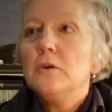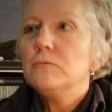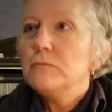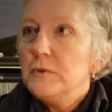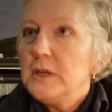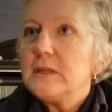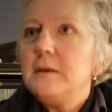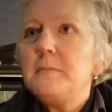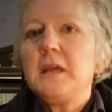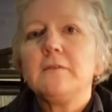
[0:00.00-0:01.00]
really
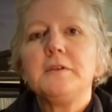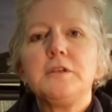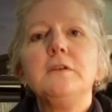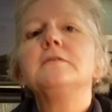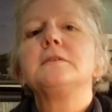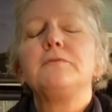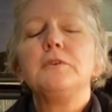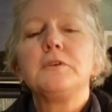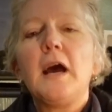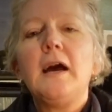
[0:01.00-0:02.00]
make efficient use of
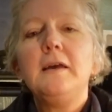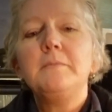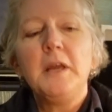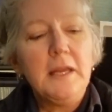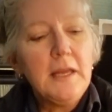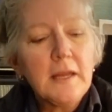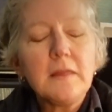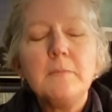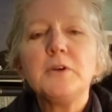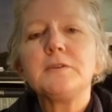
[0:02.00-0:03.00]
your time and get
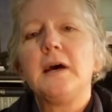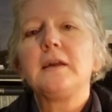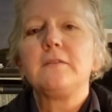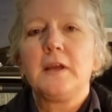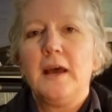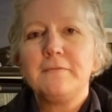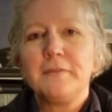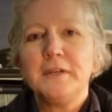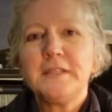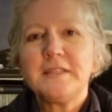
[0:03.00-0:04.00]
the most out of the
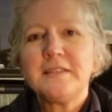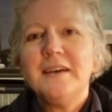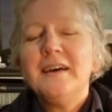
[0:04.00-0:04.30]
conference.